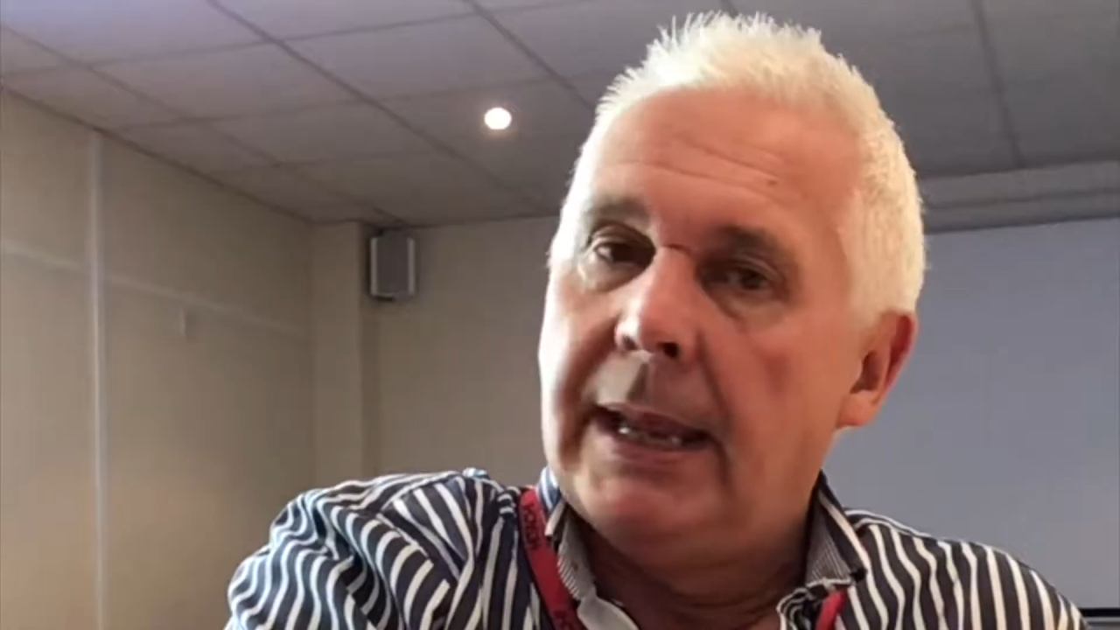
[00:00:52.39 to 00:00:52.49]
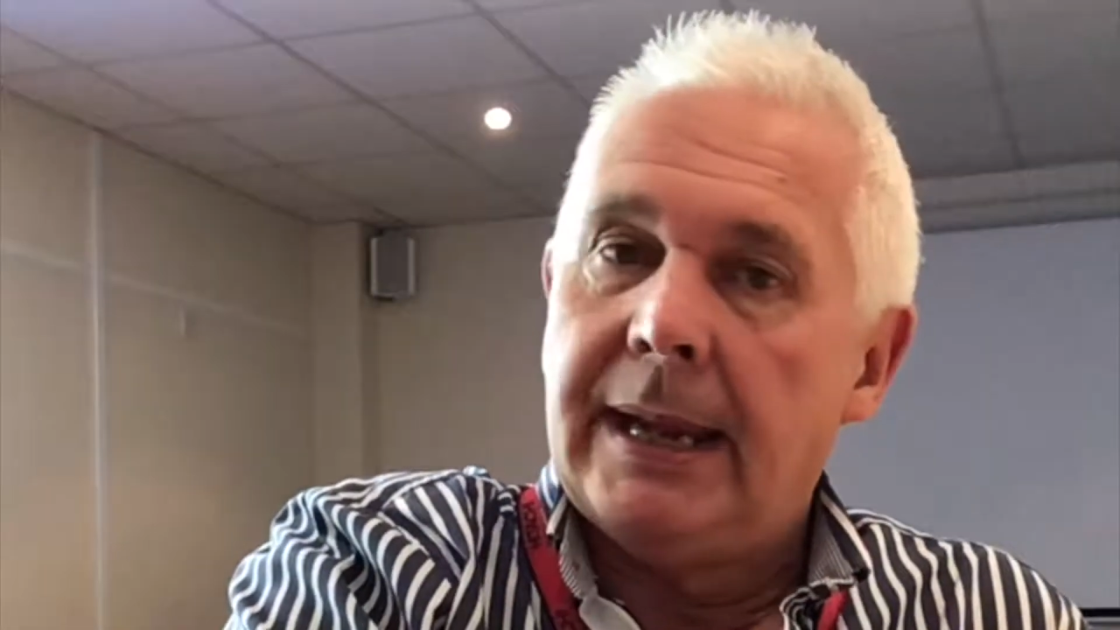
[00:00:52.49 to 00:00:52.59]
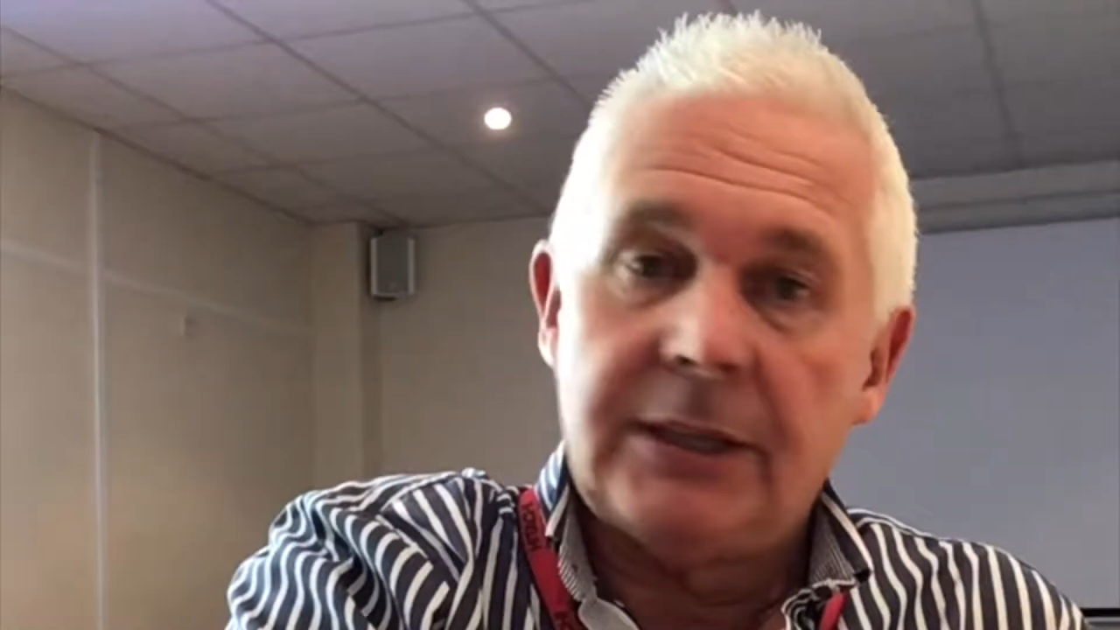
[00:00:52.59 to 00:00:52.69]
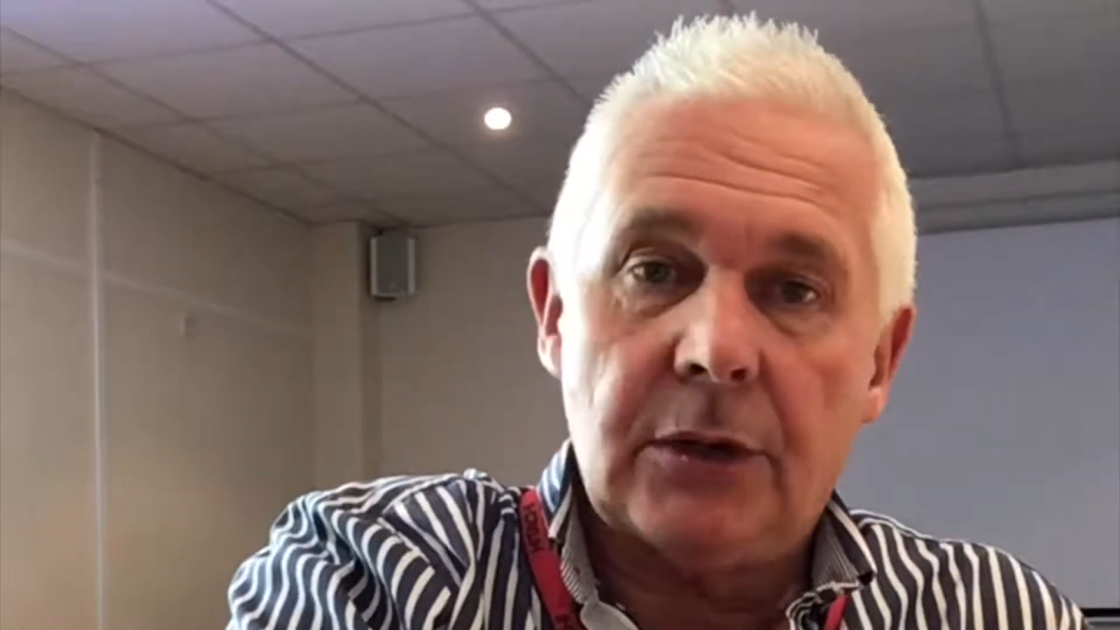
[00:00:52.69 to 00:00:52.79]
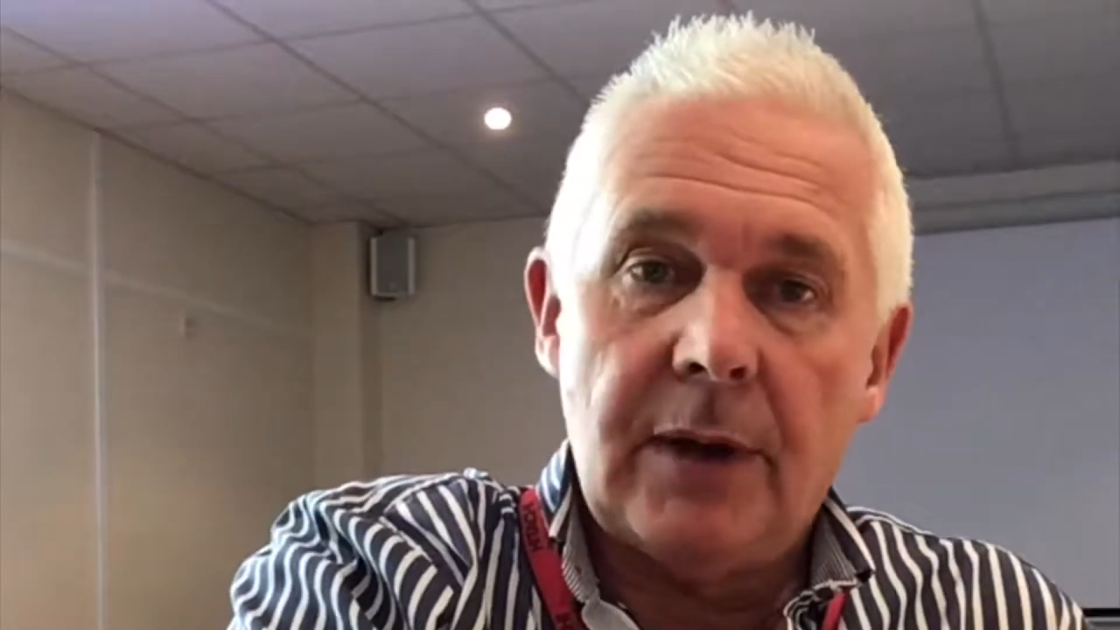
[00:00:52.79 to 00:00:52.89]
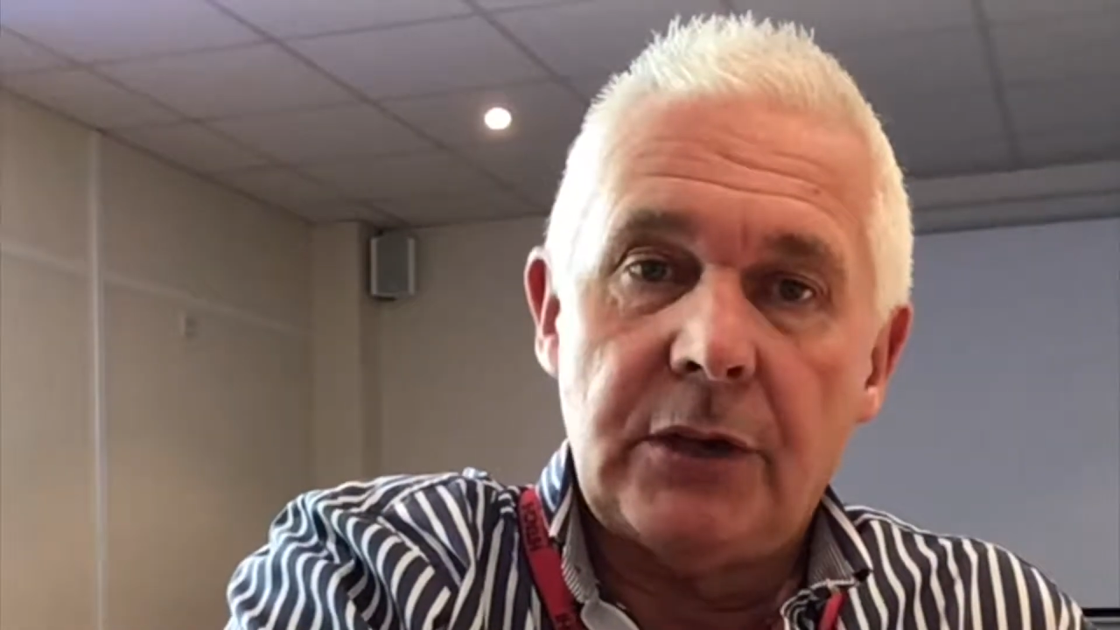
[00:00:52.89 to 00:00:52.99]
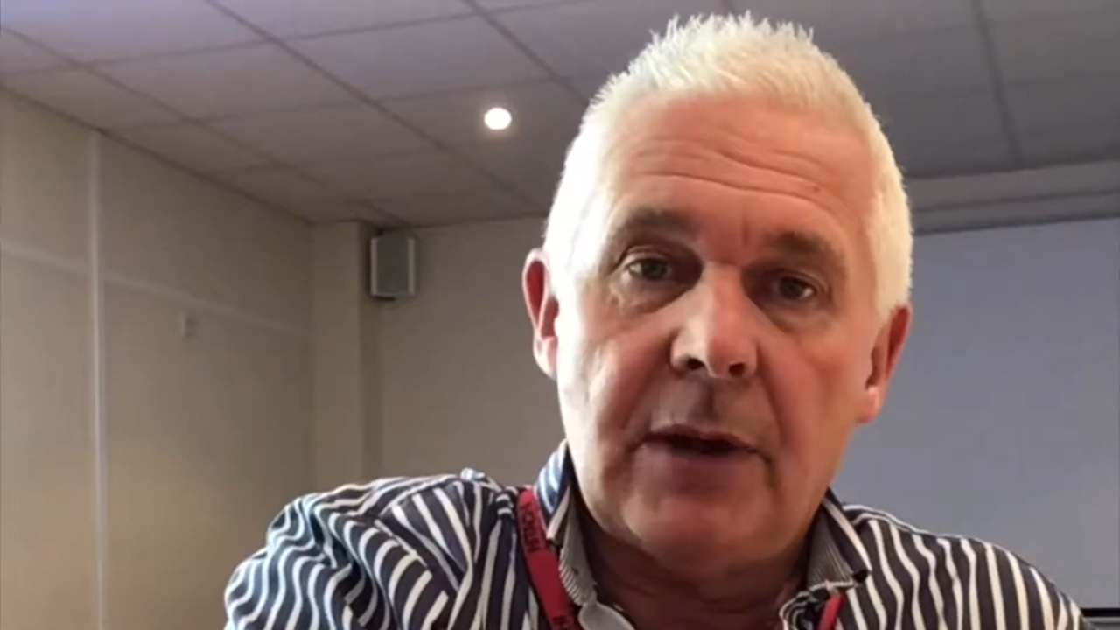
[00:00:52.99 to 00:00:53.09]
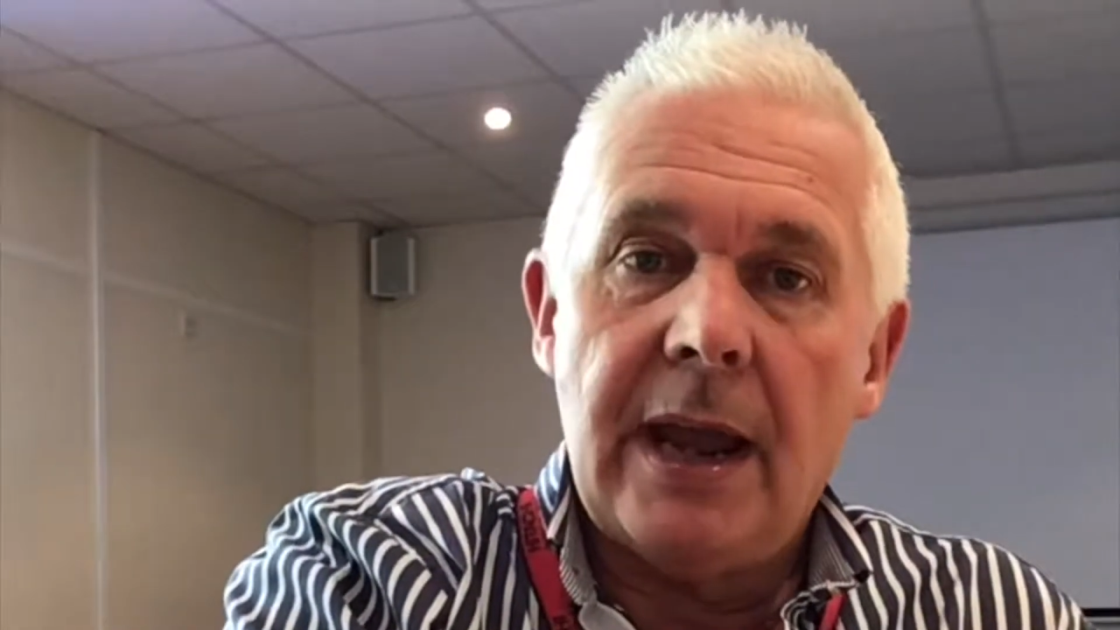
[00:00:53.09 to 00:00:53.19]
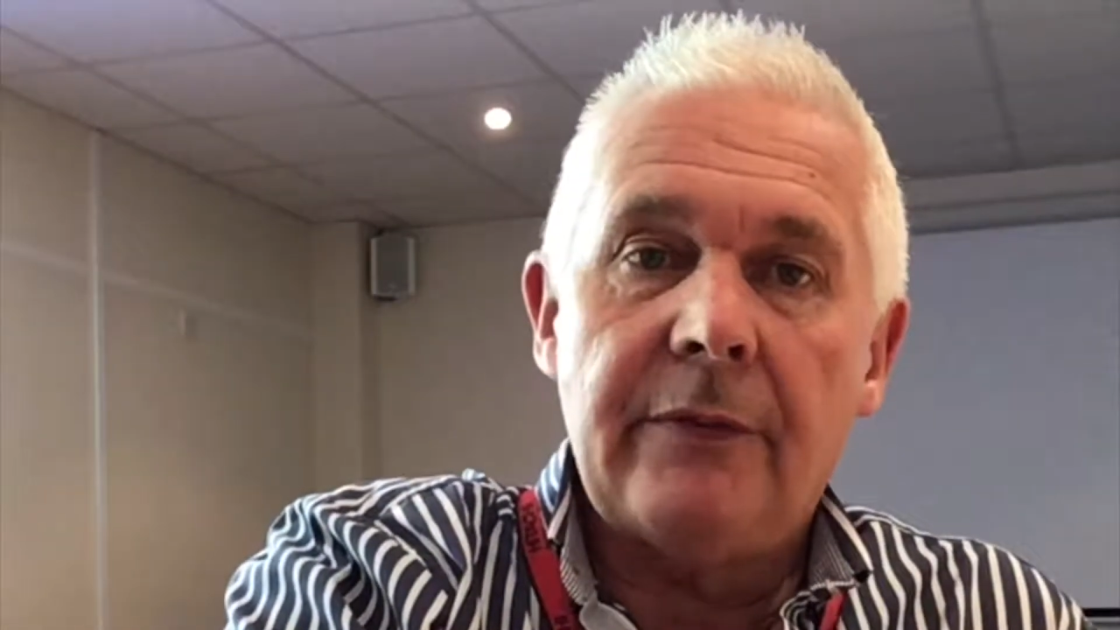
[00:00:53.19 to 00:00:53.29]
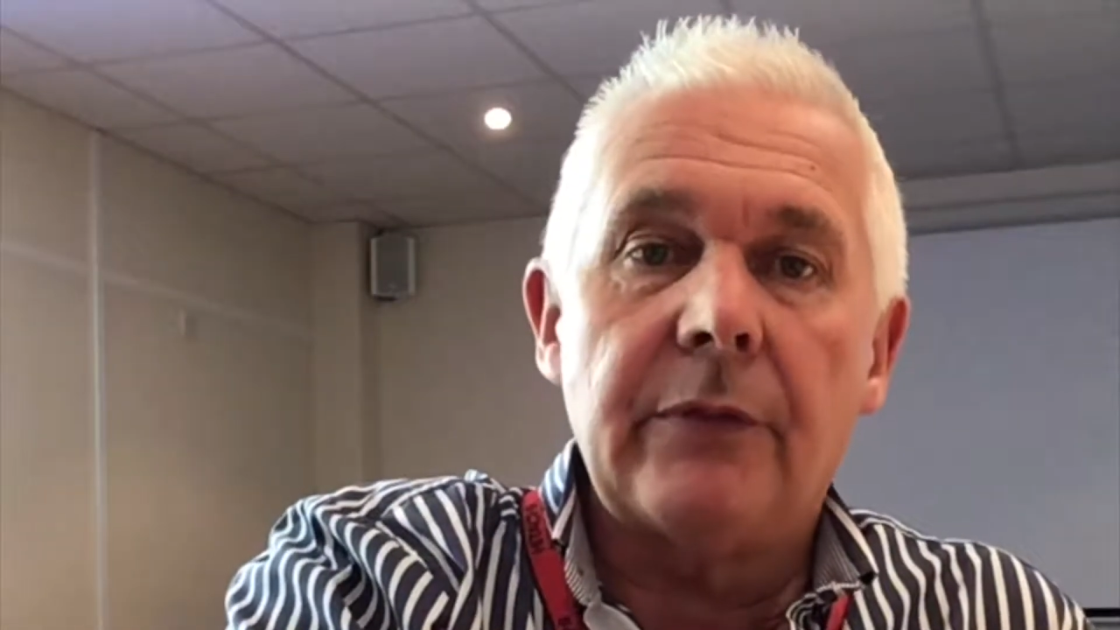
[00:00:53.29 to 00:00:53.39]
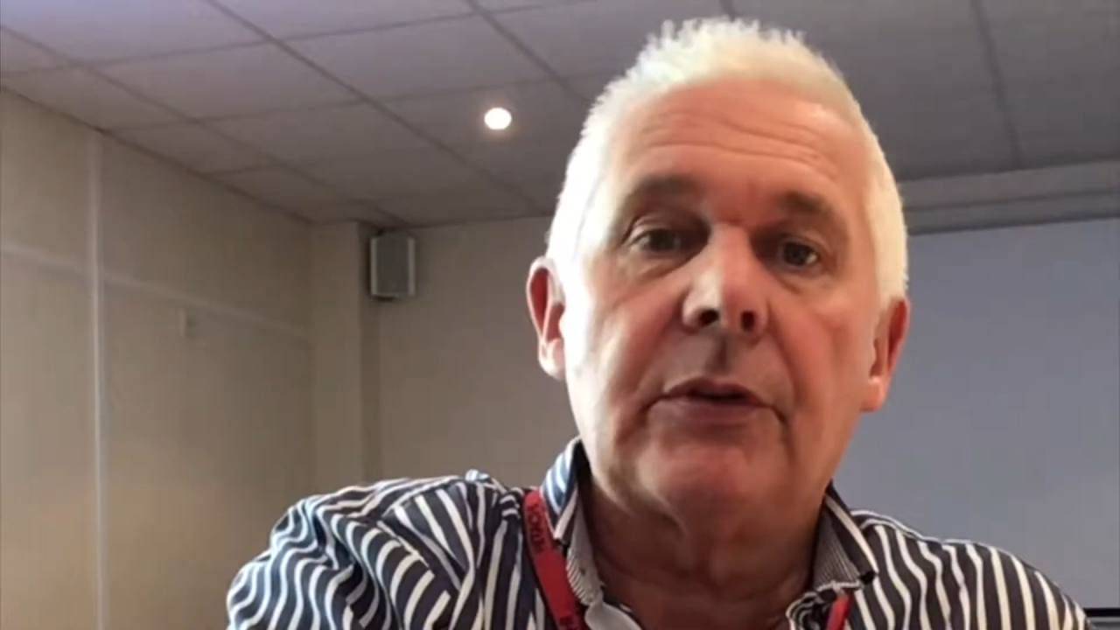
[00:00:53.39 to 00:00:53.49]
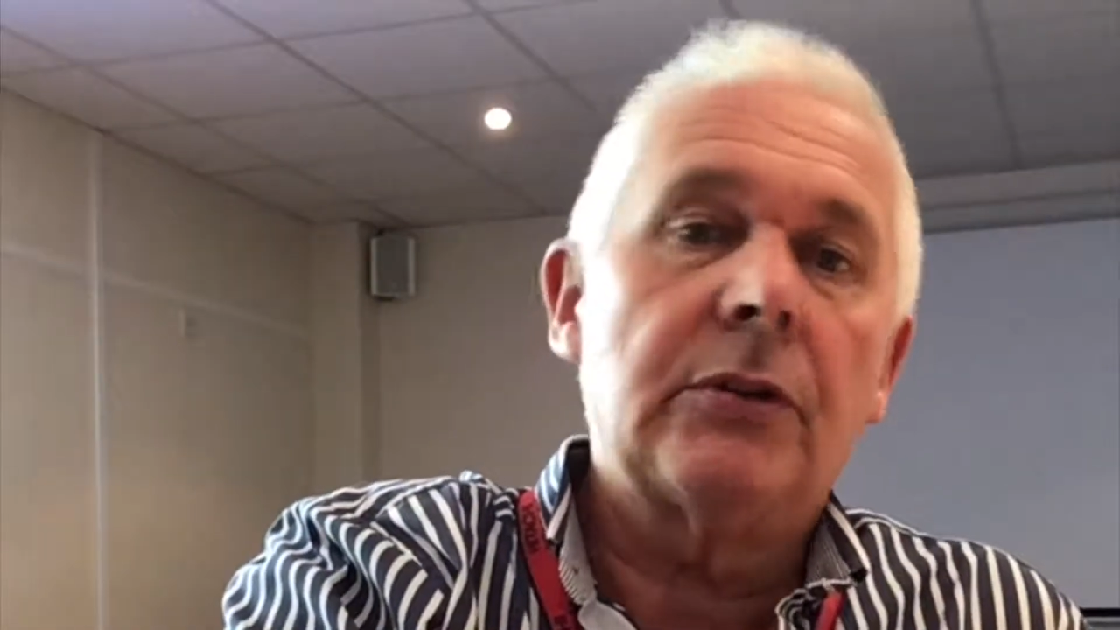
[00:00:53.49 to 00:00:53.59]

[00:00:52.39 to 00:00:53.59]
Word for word: It's a great driver of